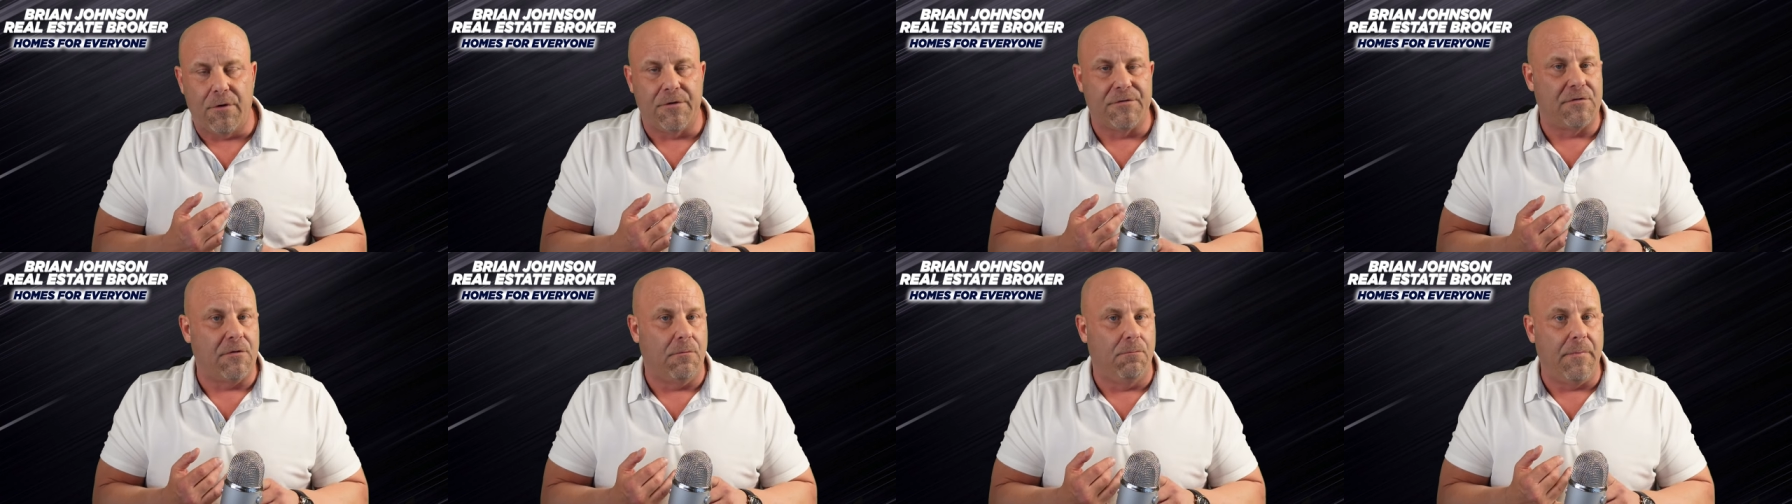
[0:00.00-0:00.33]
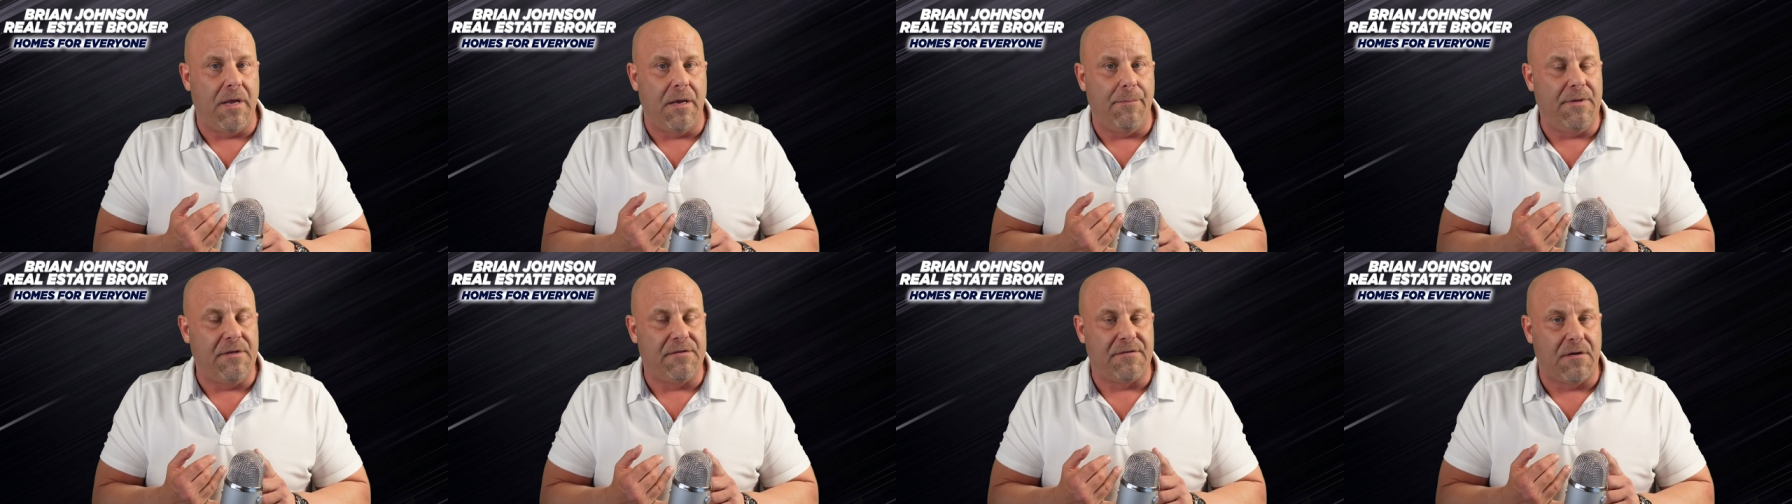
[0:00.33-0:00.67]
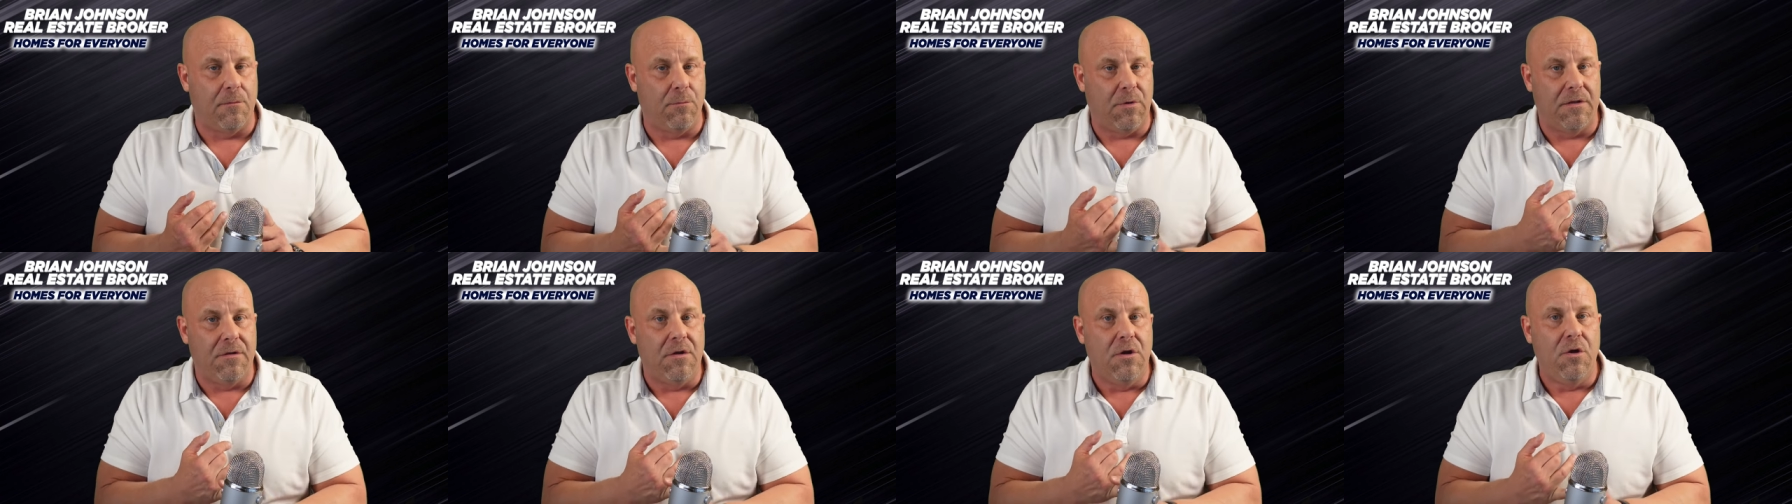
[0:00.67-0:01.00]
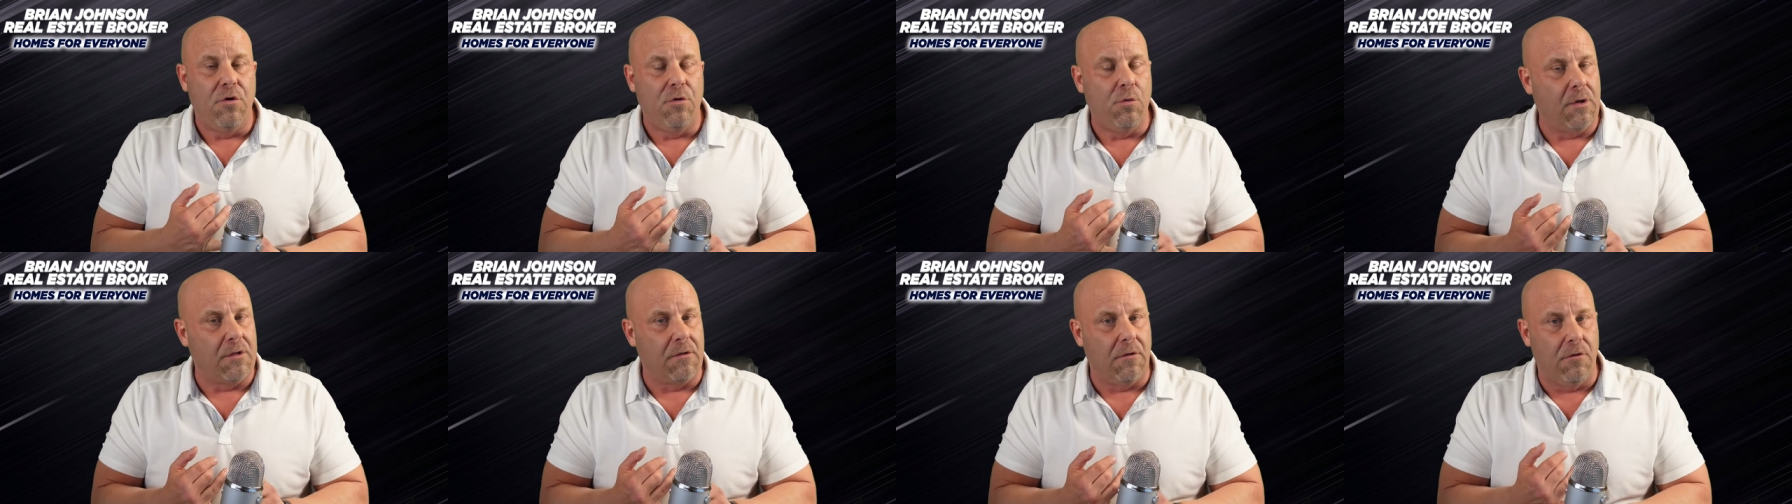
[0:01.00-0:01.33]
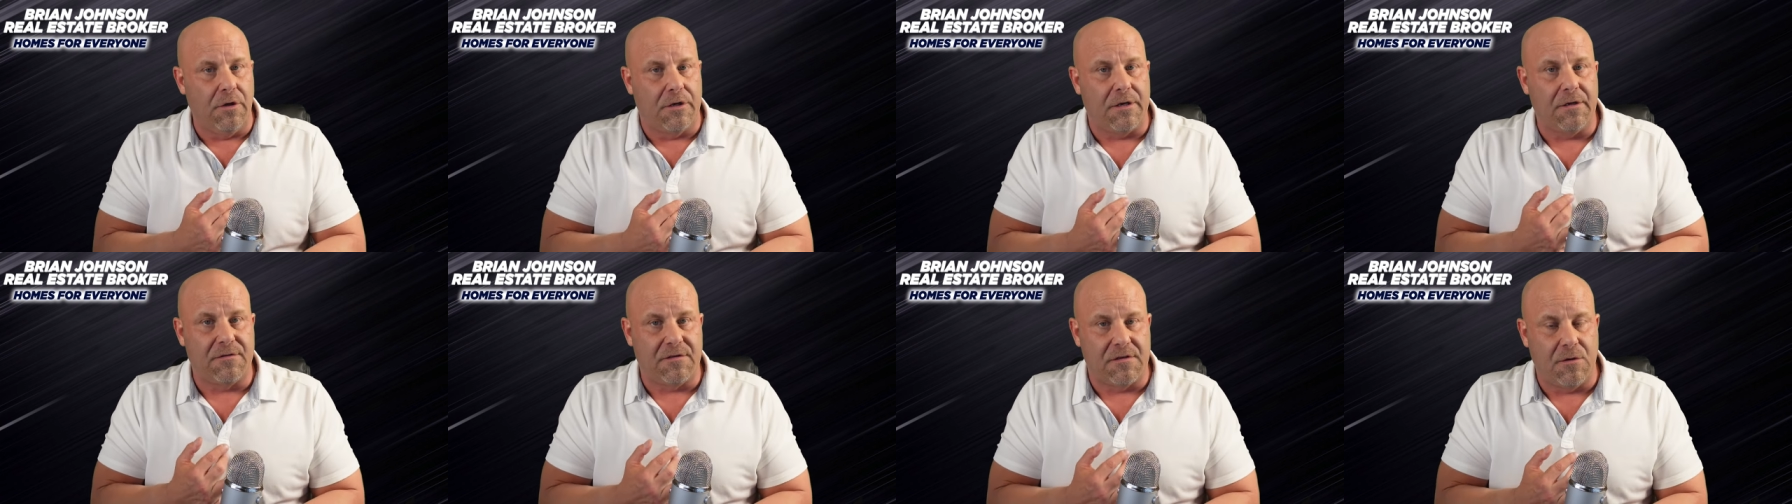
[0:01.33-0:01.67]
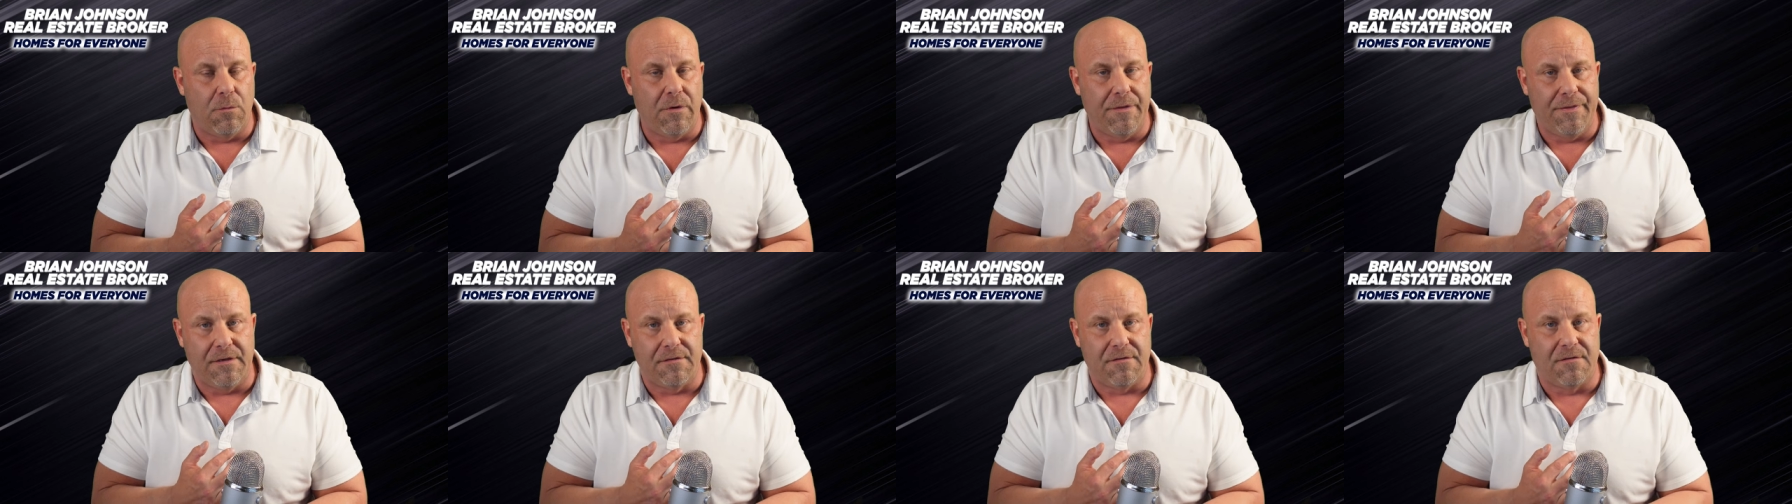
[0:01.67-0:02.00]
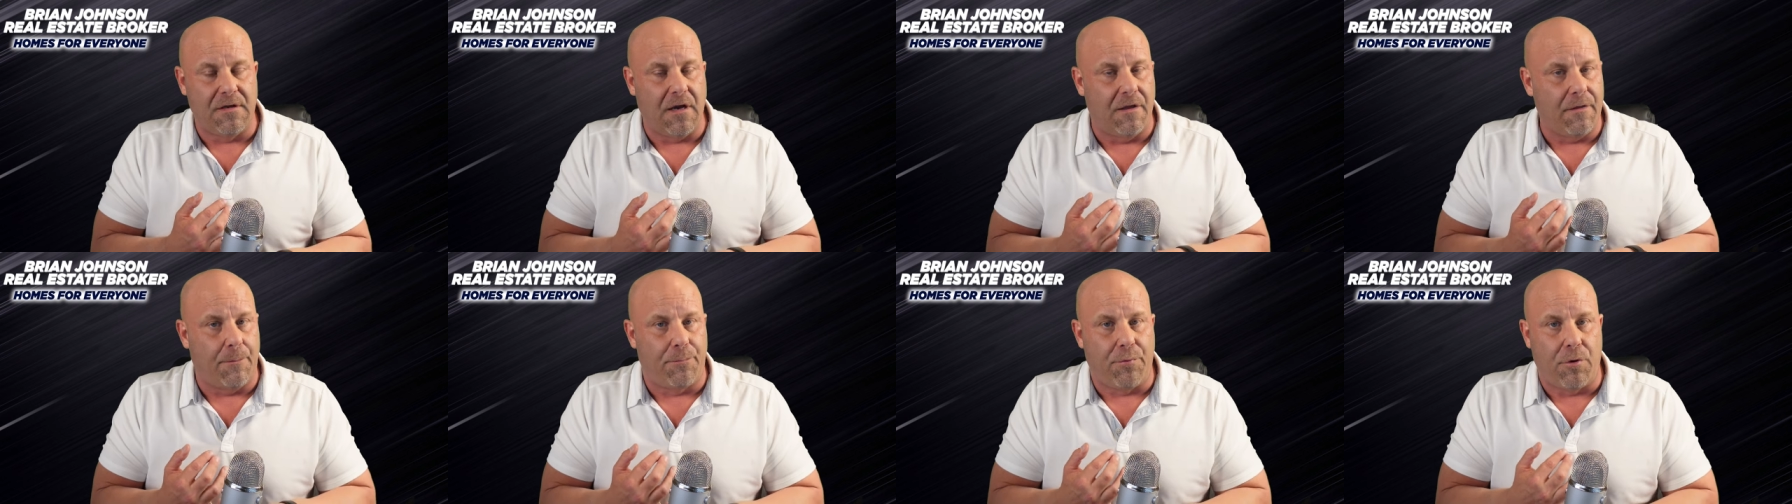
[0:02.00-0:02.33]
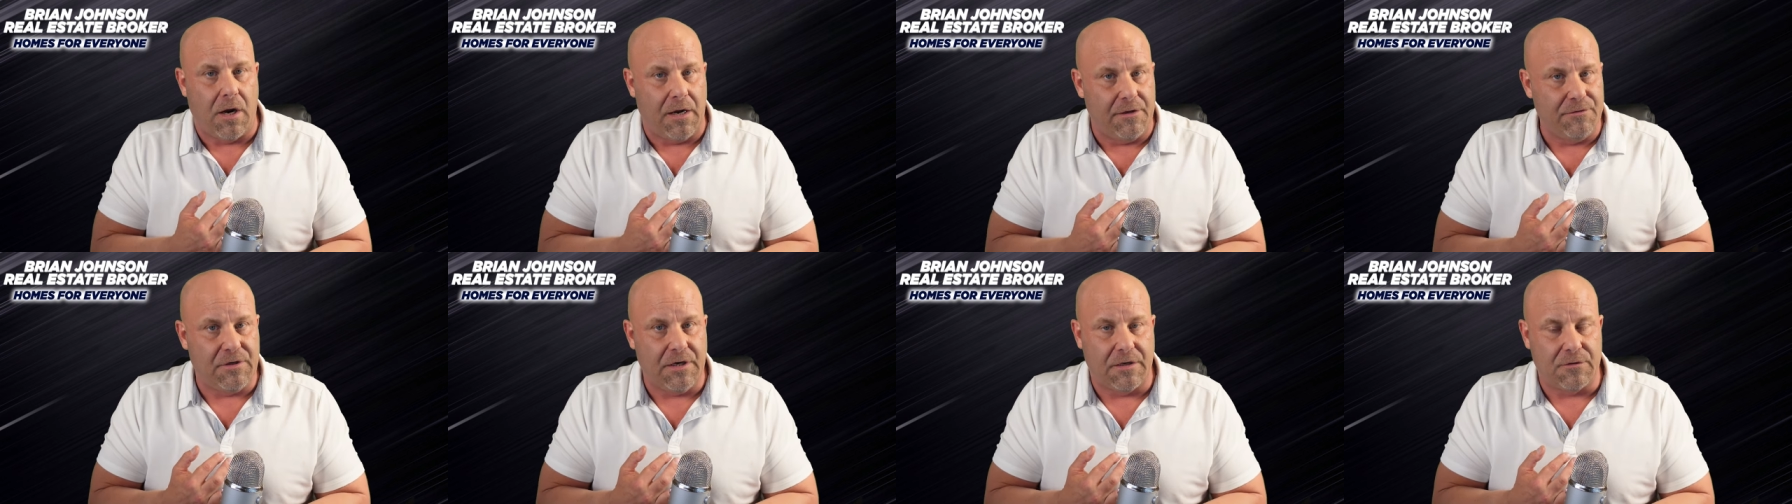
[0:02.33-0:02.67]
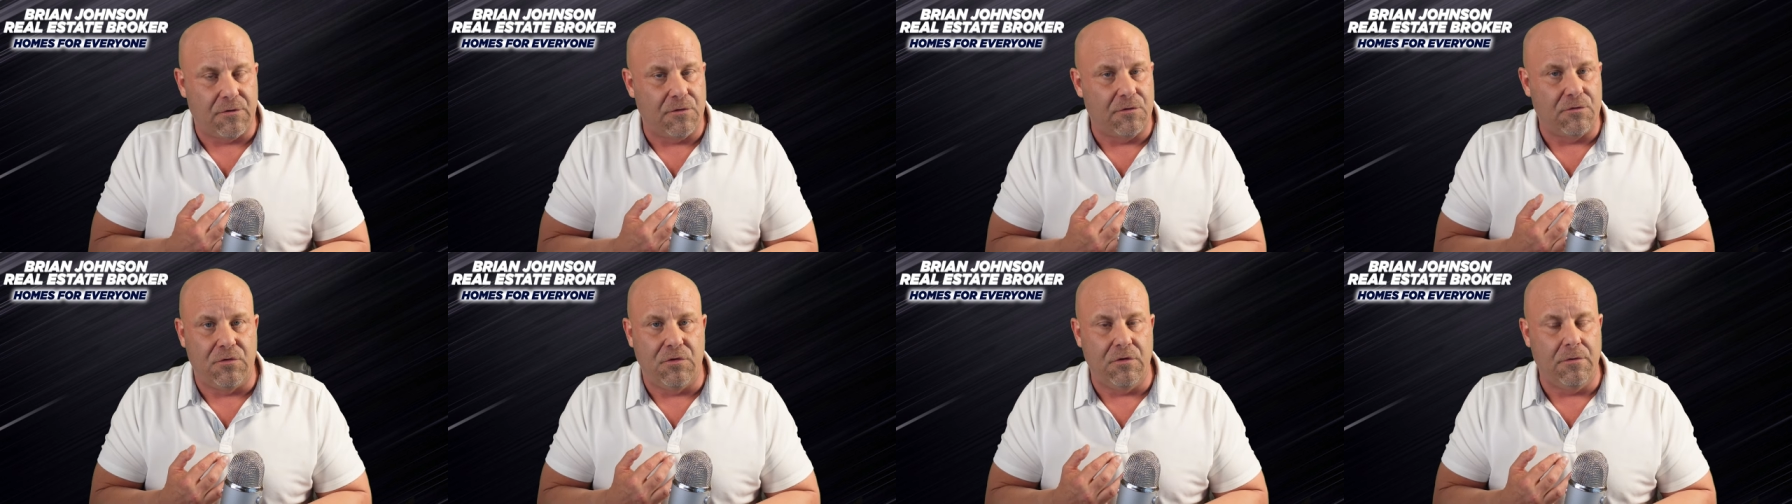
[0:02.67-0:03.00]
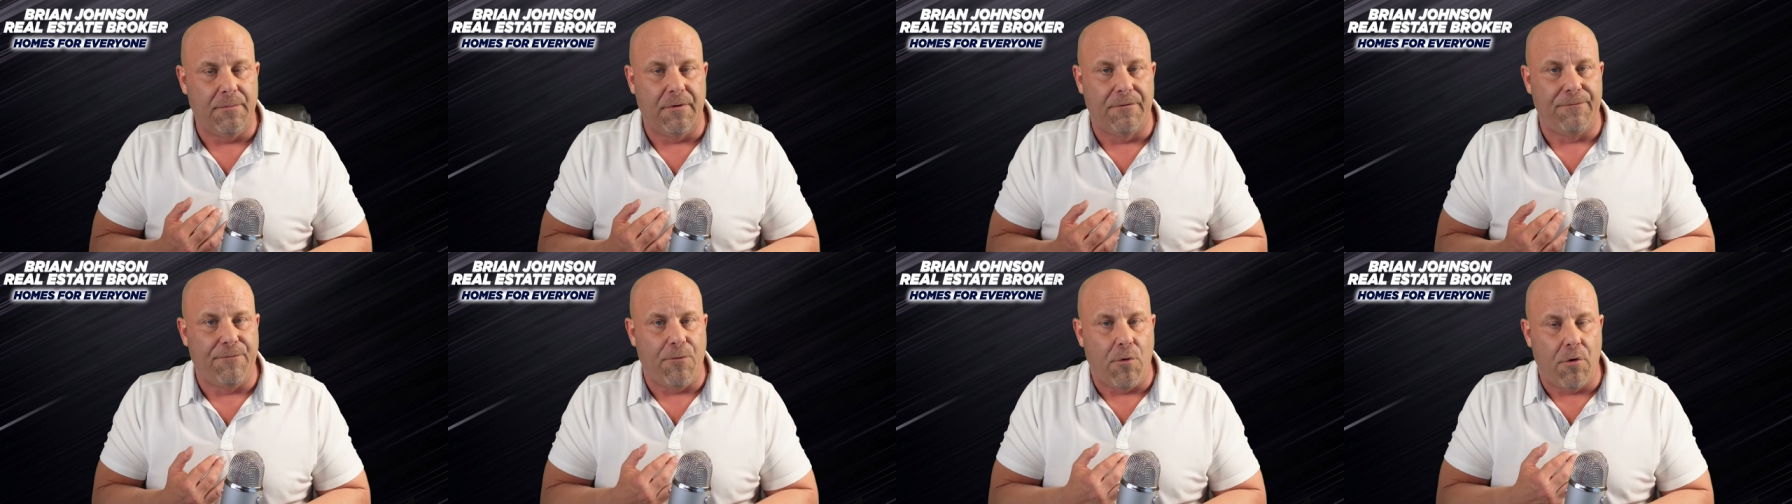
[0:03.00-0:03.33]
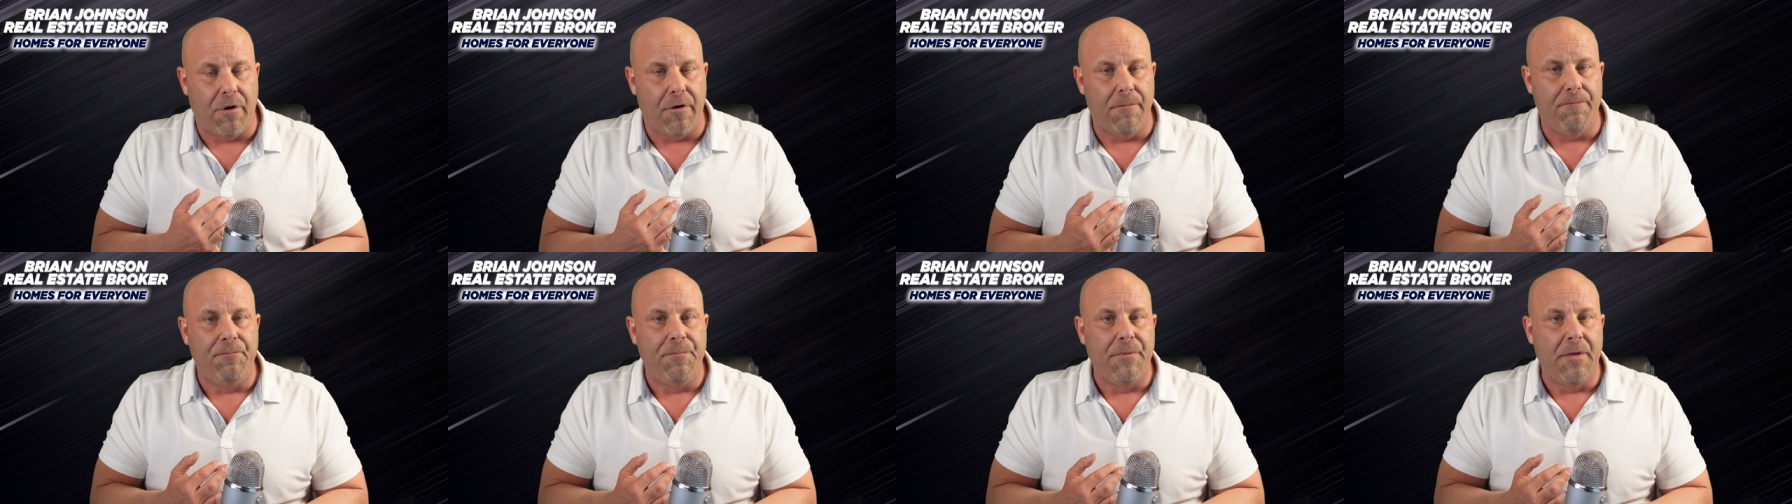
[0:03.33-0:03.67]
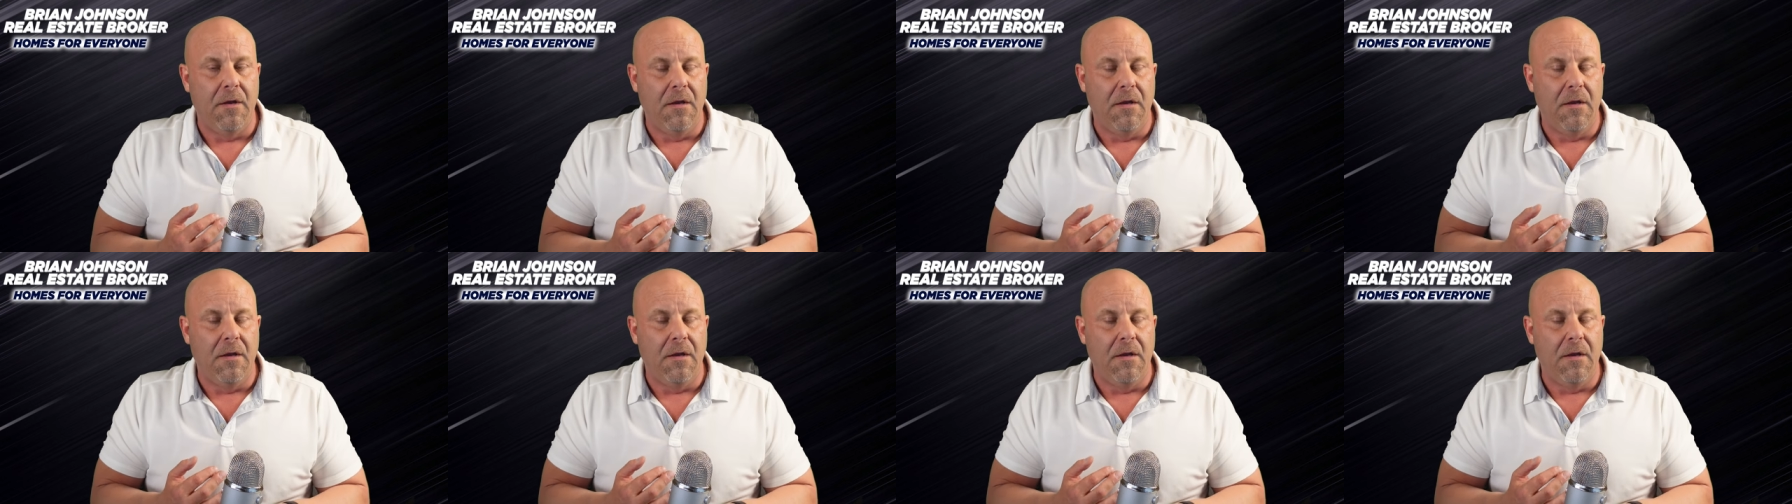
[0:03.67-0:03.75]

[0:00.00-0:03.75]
So maybe someone, you want to look at someone that's done a project or two before.